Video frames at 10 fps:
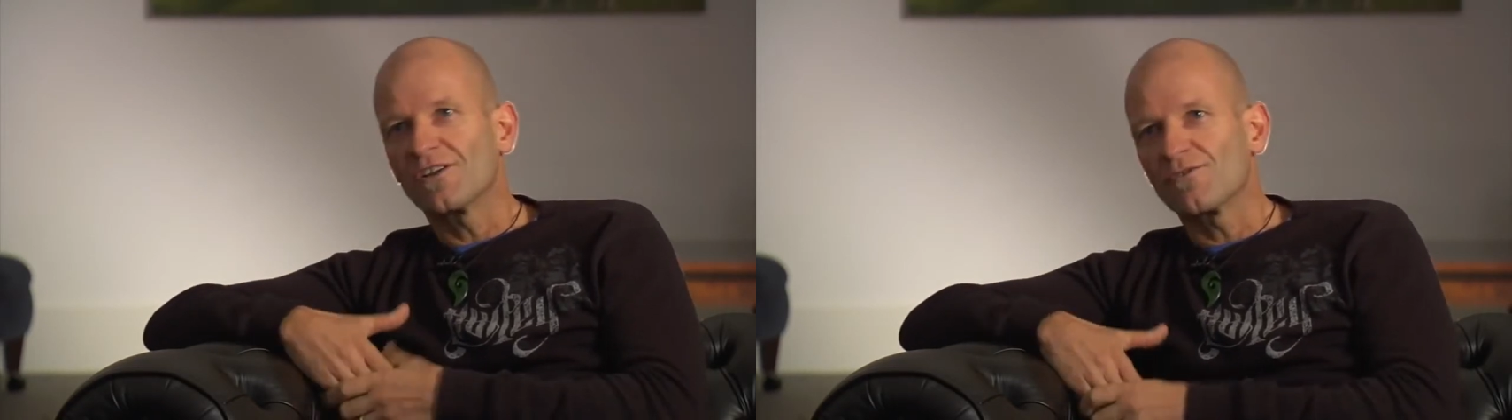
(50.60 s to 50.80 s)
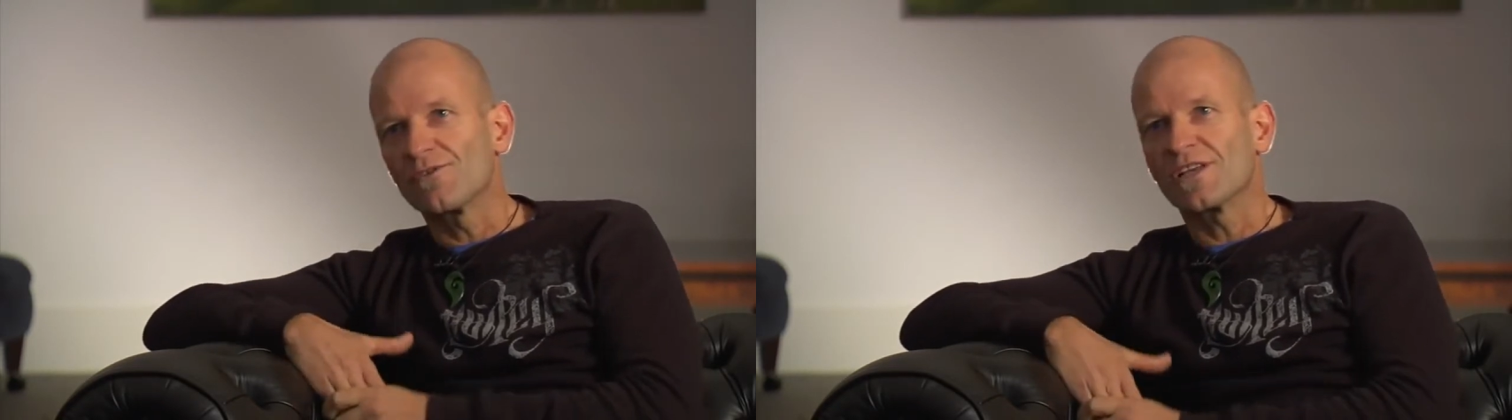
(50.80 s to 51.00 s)

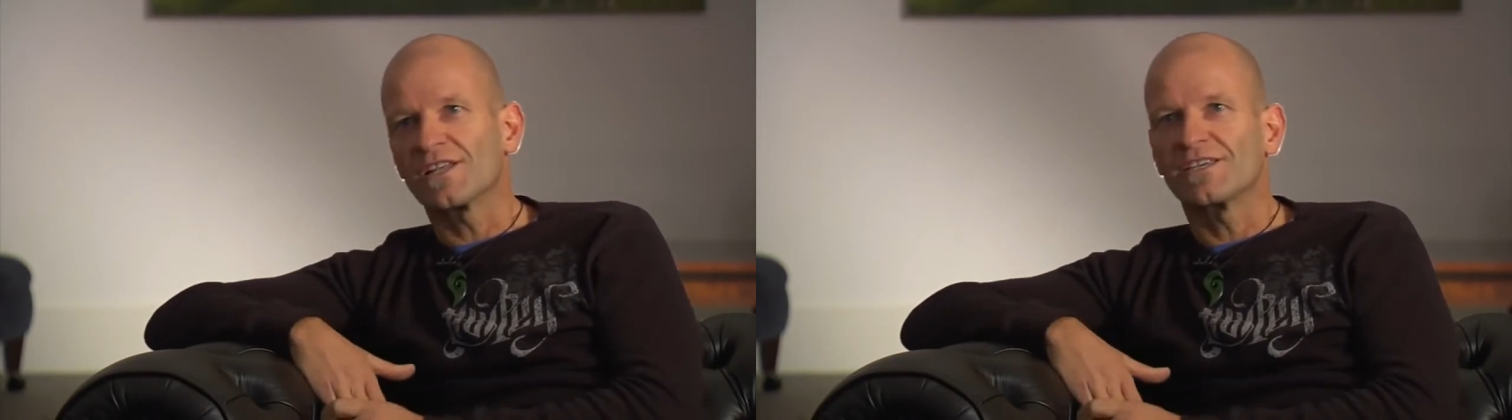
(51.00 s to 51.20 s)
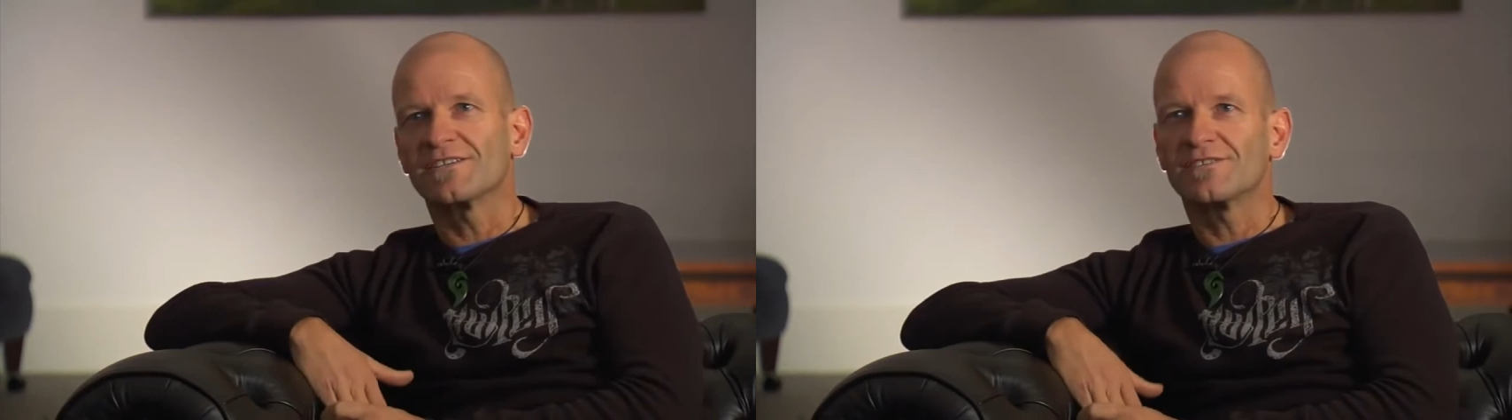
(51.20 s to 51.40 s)

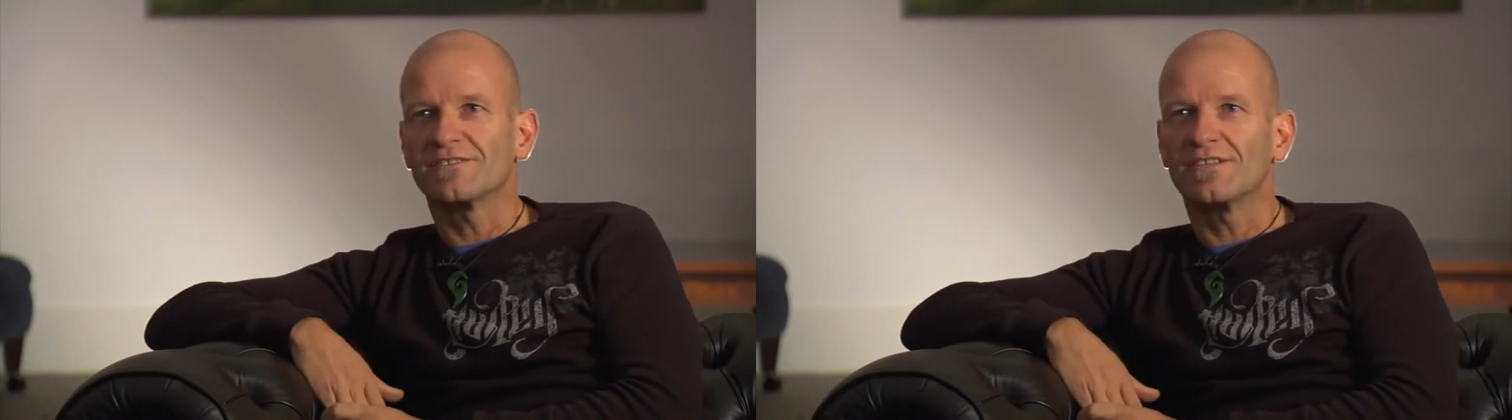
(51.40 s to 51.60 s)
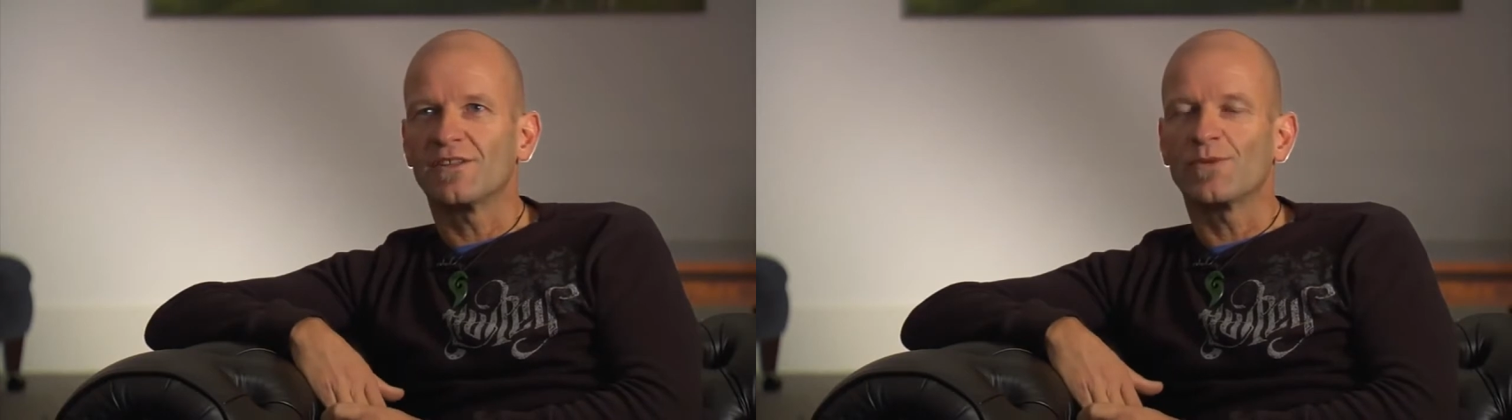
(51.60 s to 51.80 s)
really
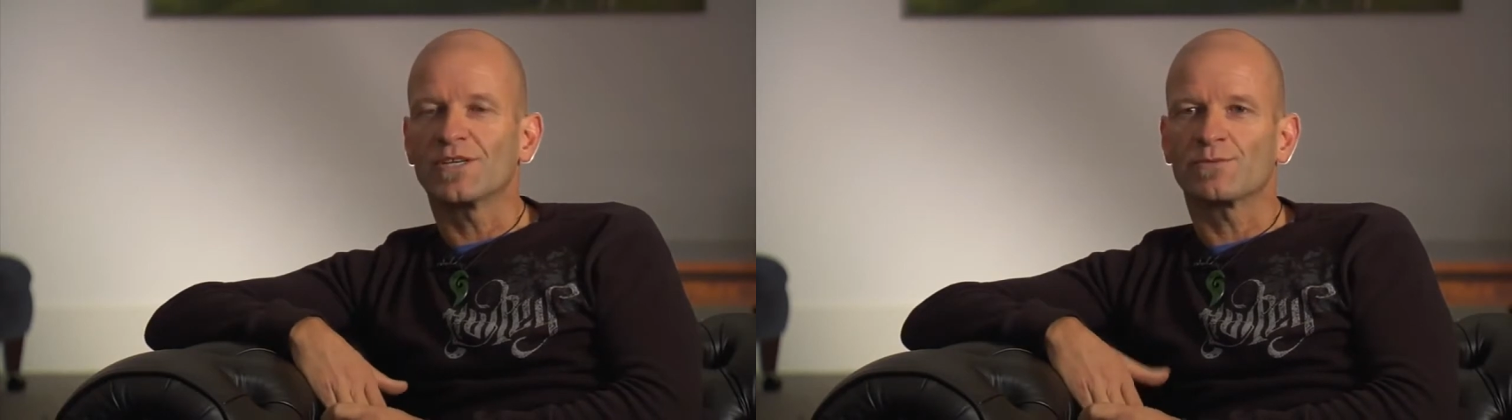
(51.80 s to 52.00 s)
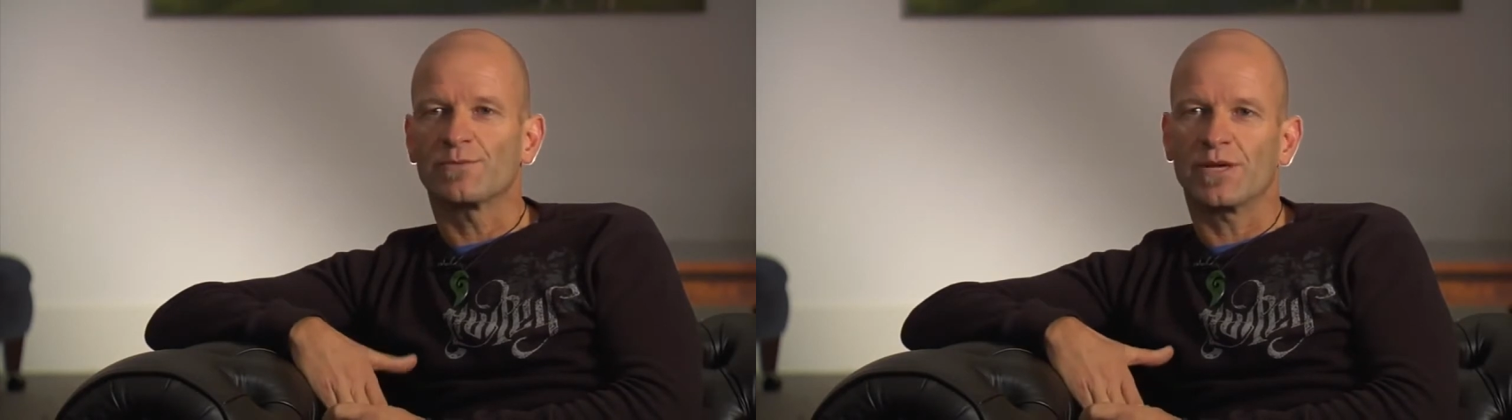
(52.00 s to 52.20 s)
the
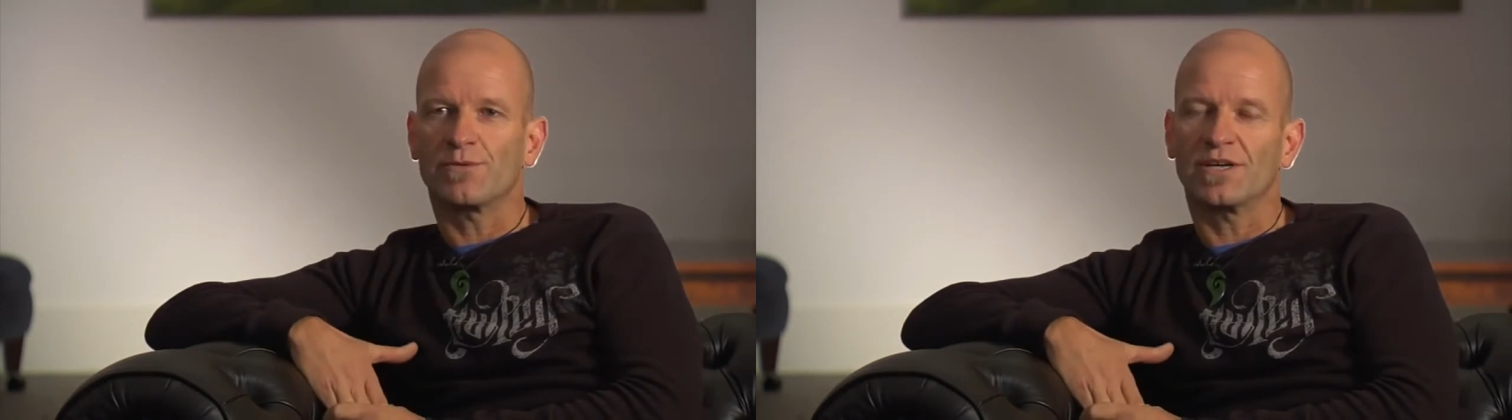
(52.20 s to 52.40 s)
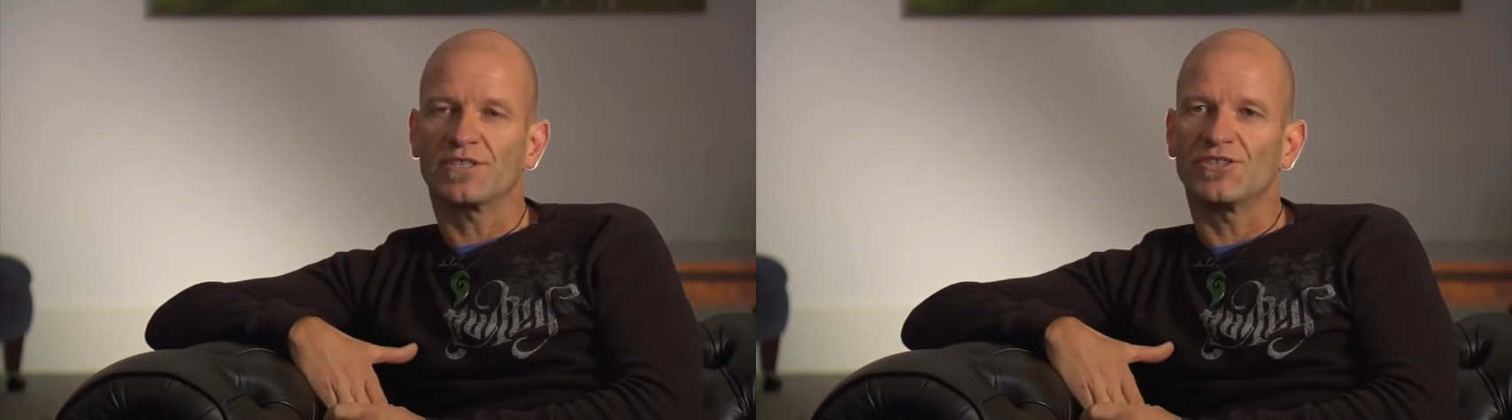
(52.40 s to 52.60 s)
biggest
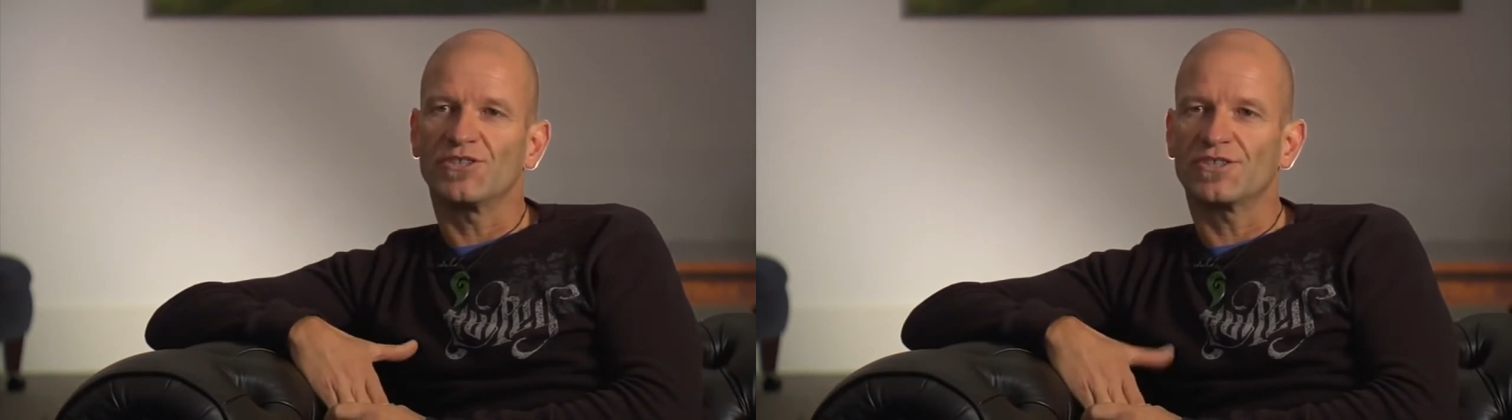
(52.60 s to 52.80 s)
preparation